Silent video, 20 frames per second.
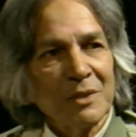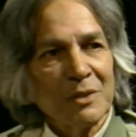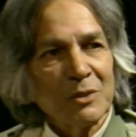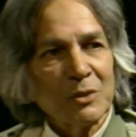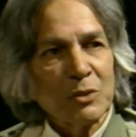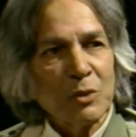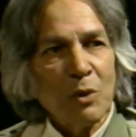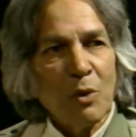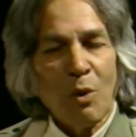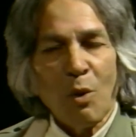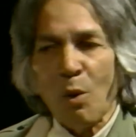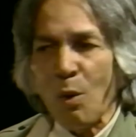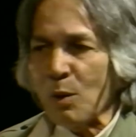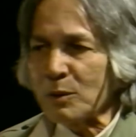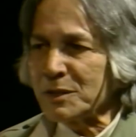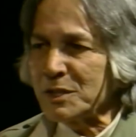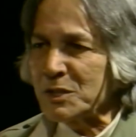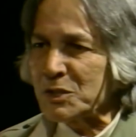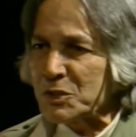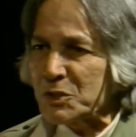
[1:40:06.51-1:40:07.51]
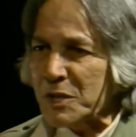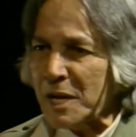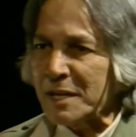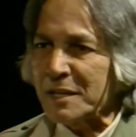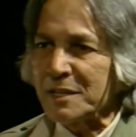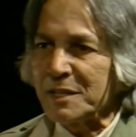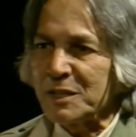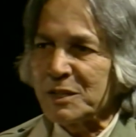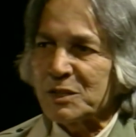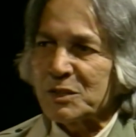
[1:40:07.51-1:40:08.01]
So all these
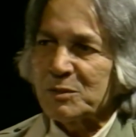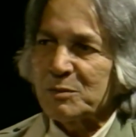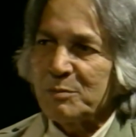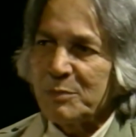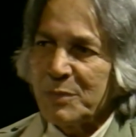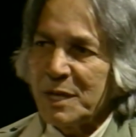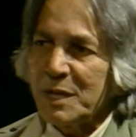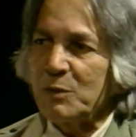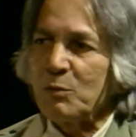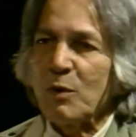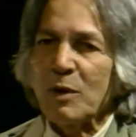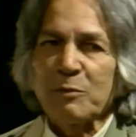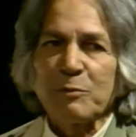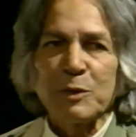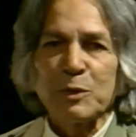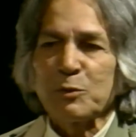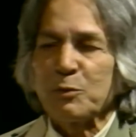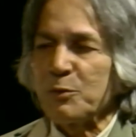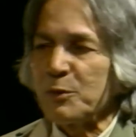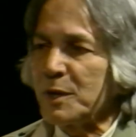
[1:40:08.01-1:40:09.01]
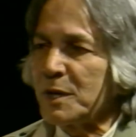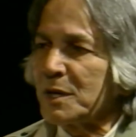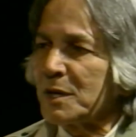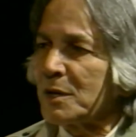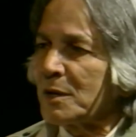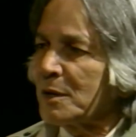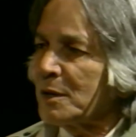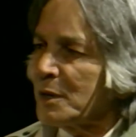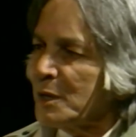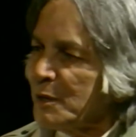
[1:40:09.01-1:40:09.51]
techniques, be one with
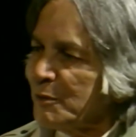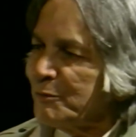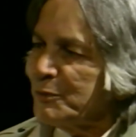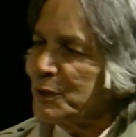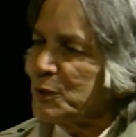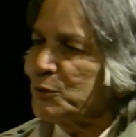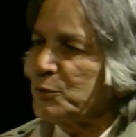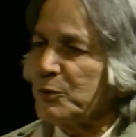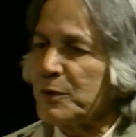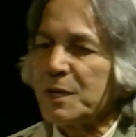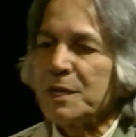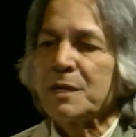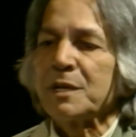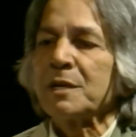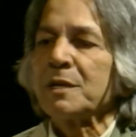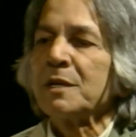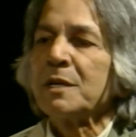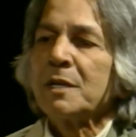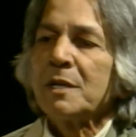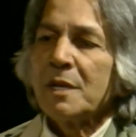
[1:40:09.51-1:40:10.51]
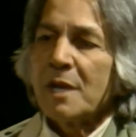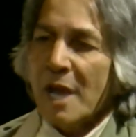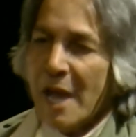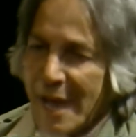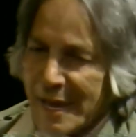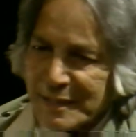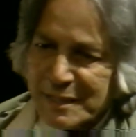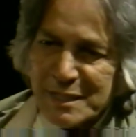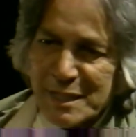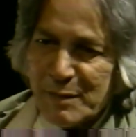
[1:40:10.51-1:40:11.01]
fear, live with fear,
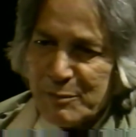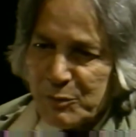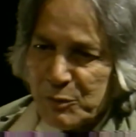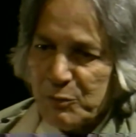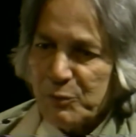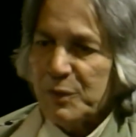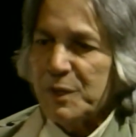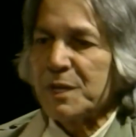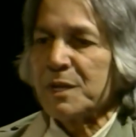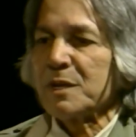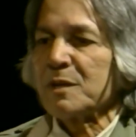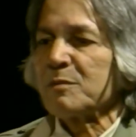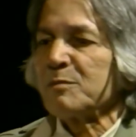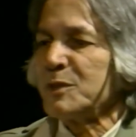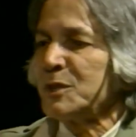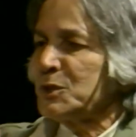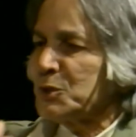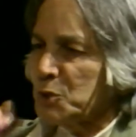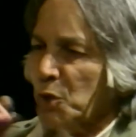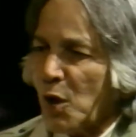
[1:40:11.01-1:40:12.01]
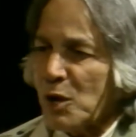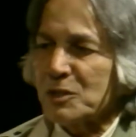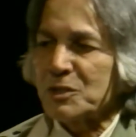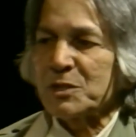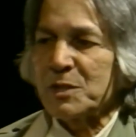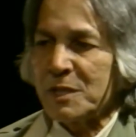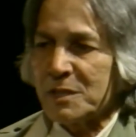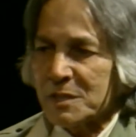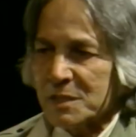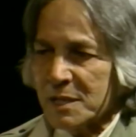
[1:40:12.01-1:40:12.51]
accept fear, be
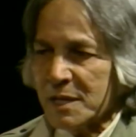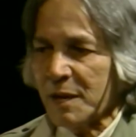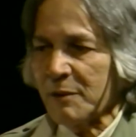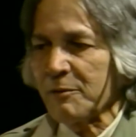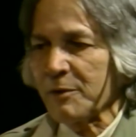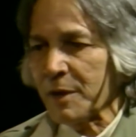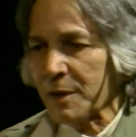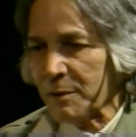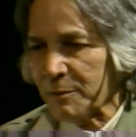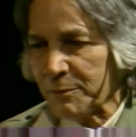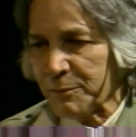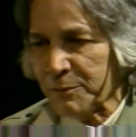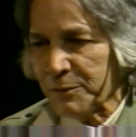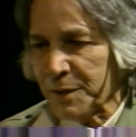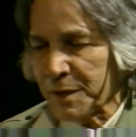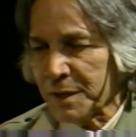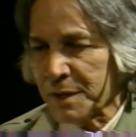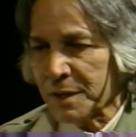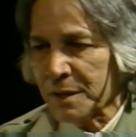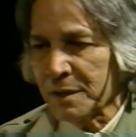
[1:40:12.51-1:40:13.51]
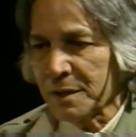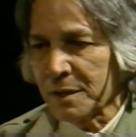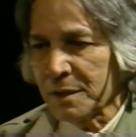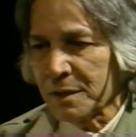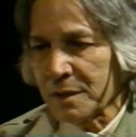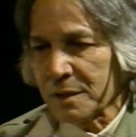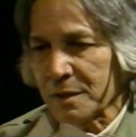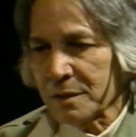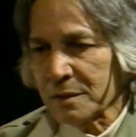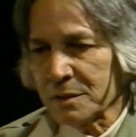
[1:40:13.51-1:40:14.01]
choicelessly aware of fear.
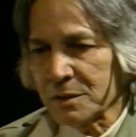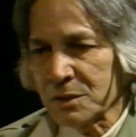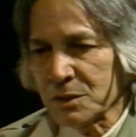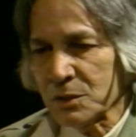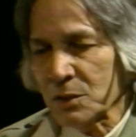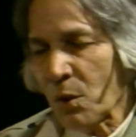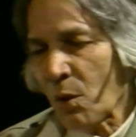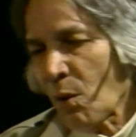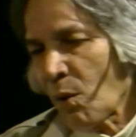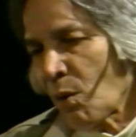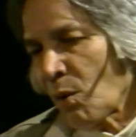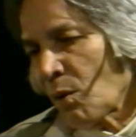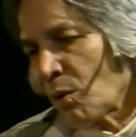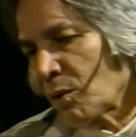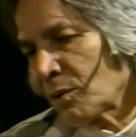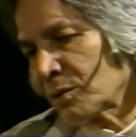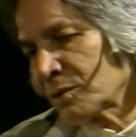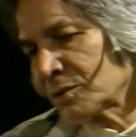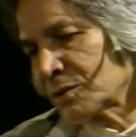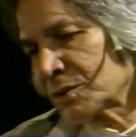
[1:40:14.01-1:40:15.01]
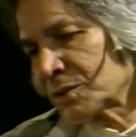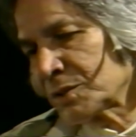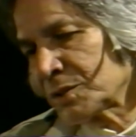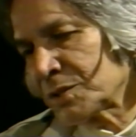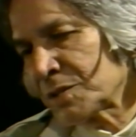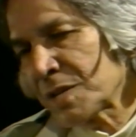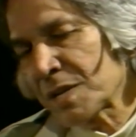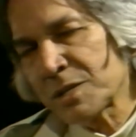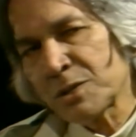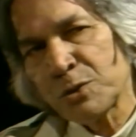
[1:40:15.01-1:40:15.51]
This is all, you see,
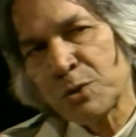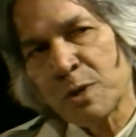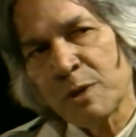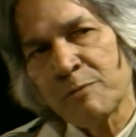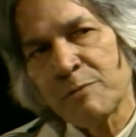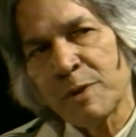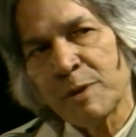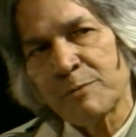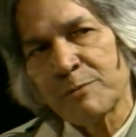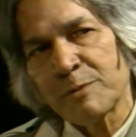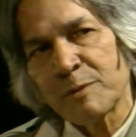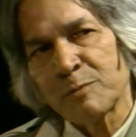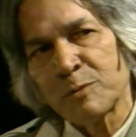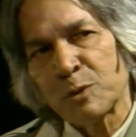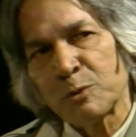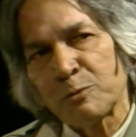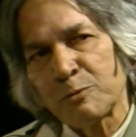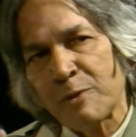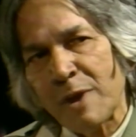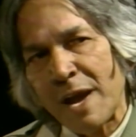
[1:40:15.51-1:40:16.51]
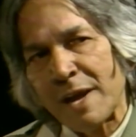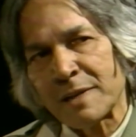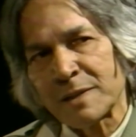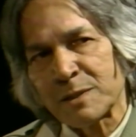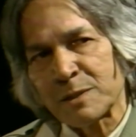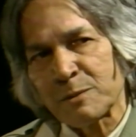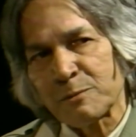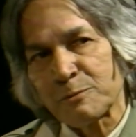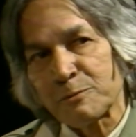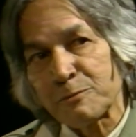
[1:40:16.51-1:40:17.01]
taking you away from the
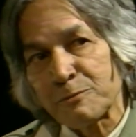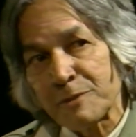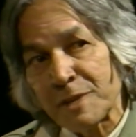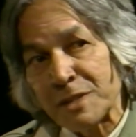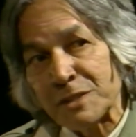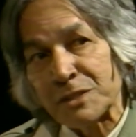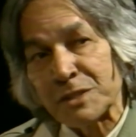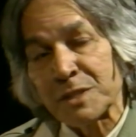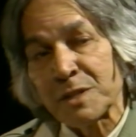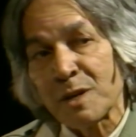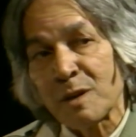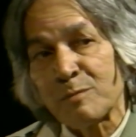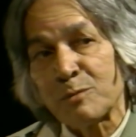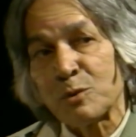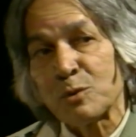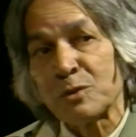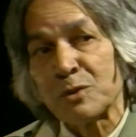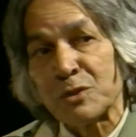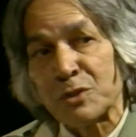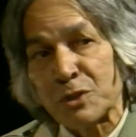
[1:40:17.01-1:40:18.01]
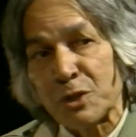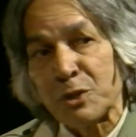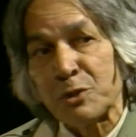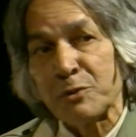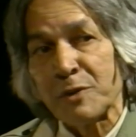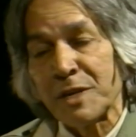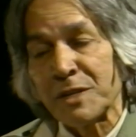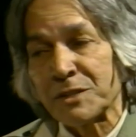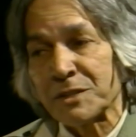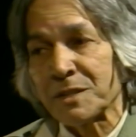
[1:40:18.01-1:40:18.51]
fact of facing up to the
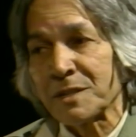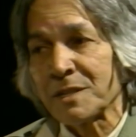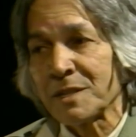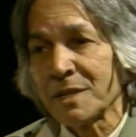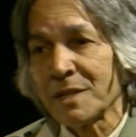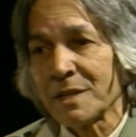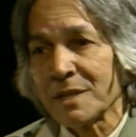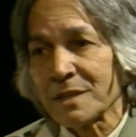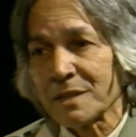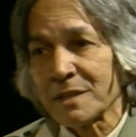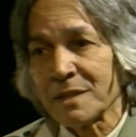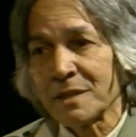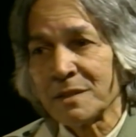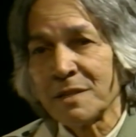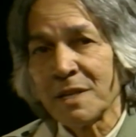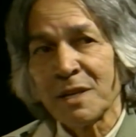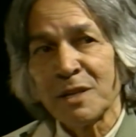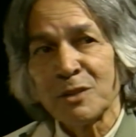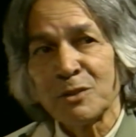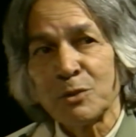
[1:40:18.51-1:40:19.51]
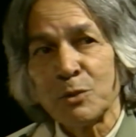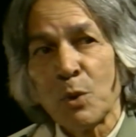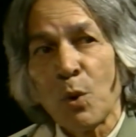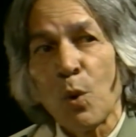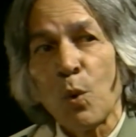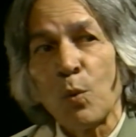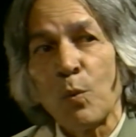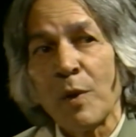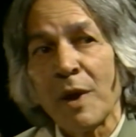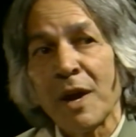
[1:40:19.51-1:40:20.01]
situation that there is
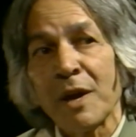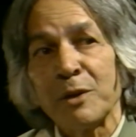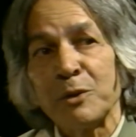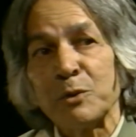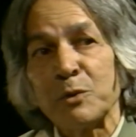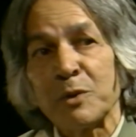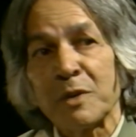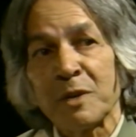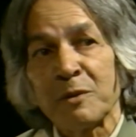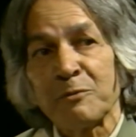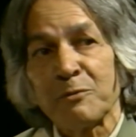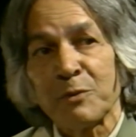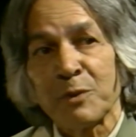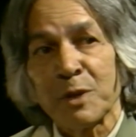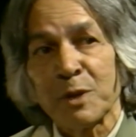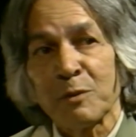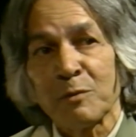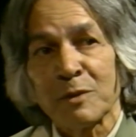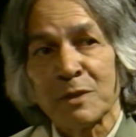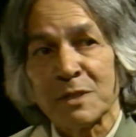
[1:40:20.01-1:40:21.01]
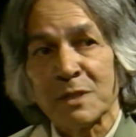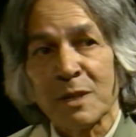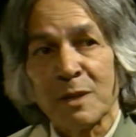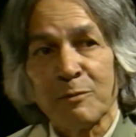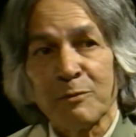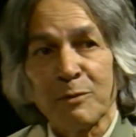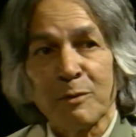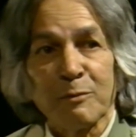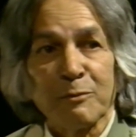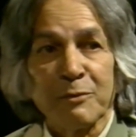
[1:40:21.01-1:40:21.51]
no way you can free
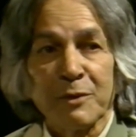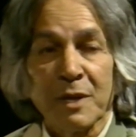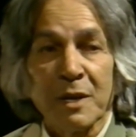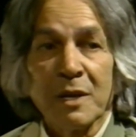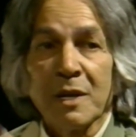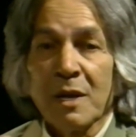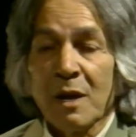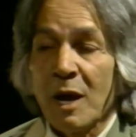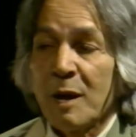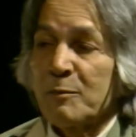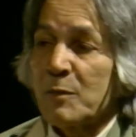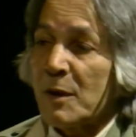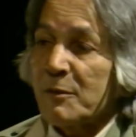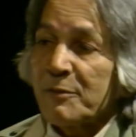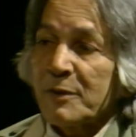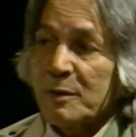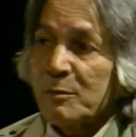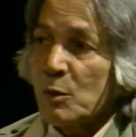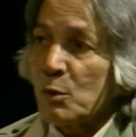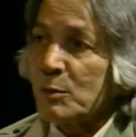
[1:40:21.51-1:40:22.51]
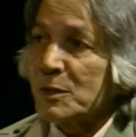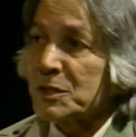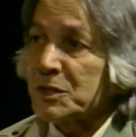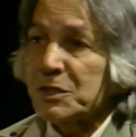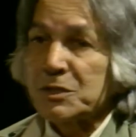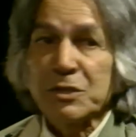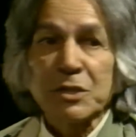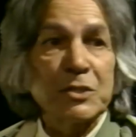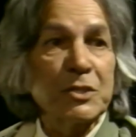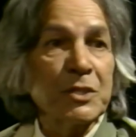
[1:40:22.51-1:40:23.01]
yourself from fear. I'm not for a moment
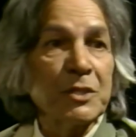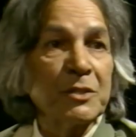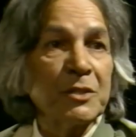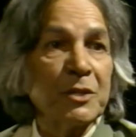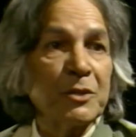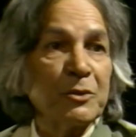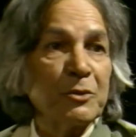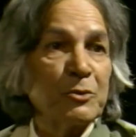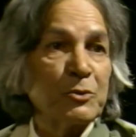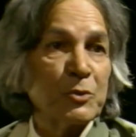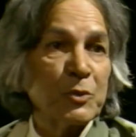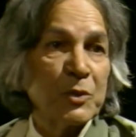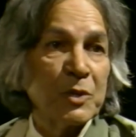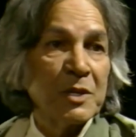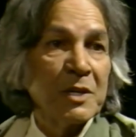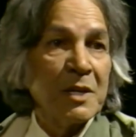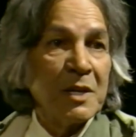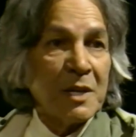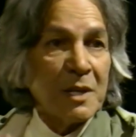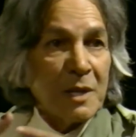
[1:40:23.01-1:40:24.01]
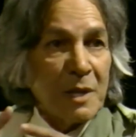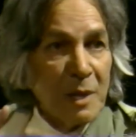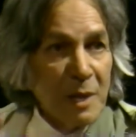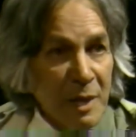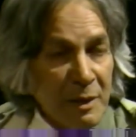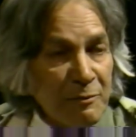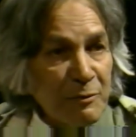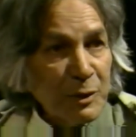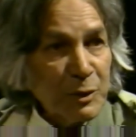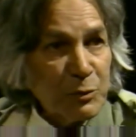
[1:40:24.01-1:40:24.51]
suggesting that you should
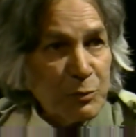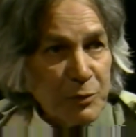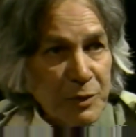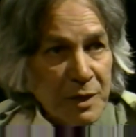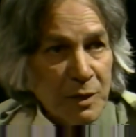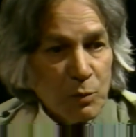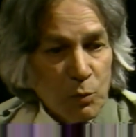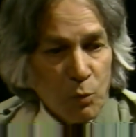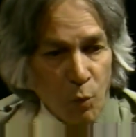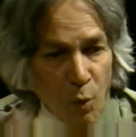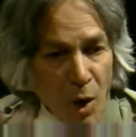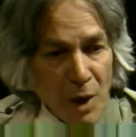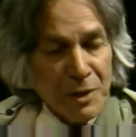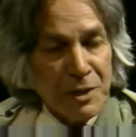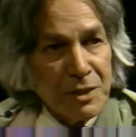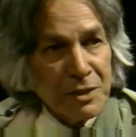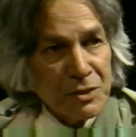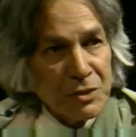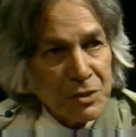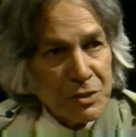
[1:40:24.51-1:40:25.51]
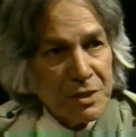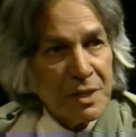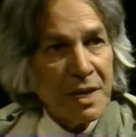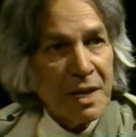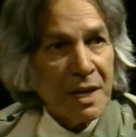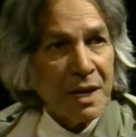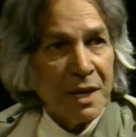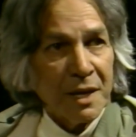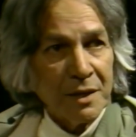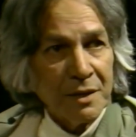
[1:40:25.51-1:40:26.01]
live with fear. What is
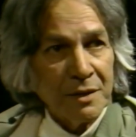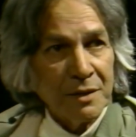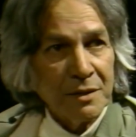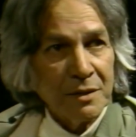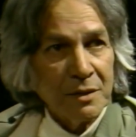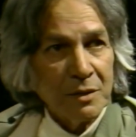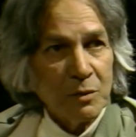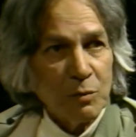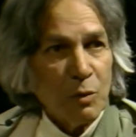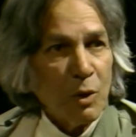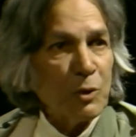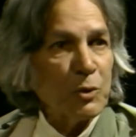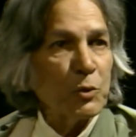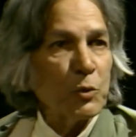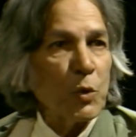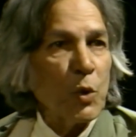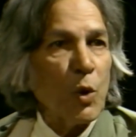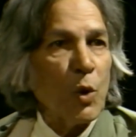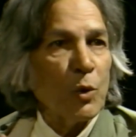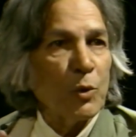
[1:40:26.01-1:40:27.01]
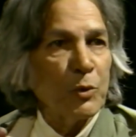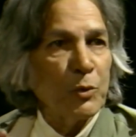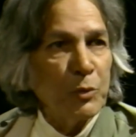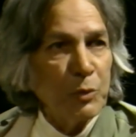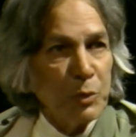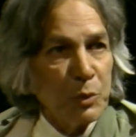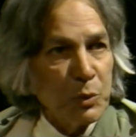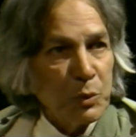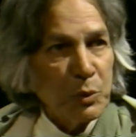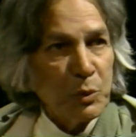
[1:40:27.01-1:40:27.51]
there, what you call
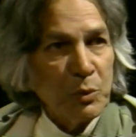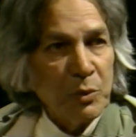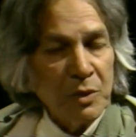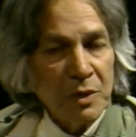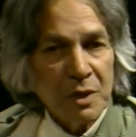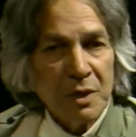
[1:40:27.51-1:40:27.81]
you,